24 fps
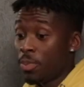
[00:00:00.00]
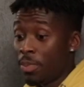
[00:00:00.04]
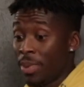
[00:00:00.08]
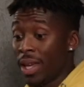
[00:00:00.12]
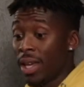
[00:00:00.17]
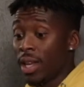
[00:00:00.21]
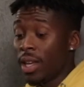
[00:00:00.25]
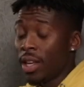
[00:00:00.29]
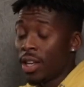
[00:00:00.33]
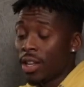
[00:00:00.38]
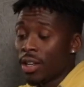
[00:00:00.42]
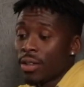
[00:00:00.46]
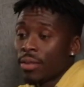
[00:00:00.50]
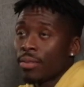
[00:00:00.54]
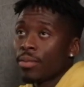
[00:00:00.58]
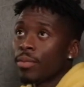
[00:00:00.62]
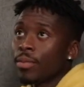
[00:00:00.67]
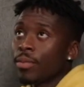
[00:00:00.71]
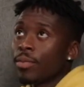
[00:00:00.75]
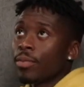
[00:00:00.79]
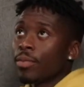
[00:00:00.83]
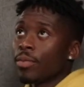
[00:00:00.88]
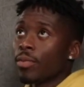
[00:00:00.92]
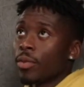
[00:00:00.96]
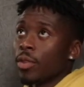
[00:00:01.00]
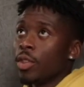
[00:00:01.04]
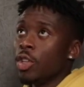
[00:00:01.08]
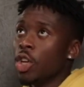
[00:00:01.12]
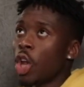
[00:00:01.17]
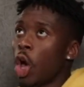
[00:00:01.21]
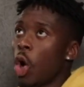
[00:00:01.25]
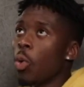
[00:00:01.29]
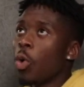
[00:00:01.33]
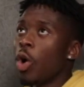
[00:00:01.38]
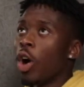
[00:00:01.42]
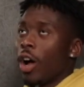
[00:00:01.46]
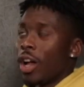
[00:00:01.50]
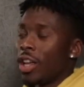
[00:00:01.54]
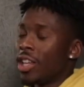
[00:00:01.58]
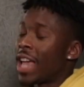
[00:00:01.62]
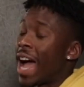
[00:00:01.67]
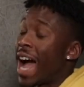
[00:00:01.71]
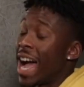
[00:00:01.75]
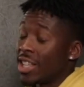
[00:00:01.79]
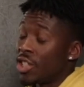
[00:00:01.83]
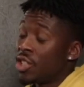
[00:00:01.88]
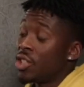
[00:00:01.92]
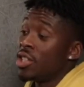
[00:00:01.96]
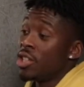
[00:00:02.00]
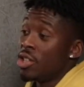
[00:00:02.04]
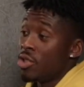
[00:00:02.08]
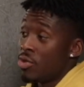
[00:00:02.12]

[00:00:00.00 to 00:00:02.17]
been, you know what? Actually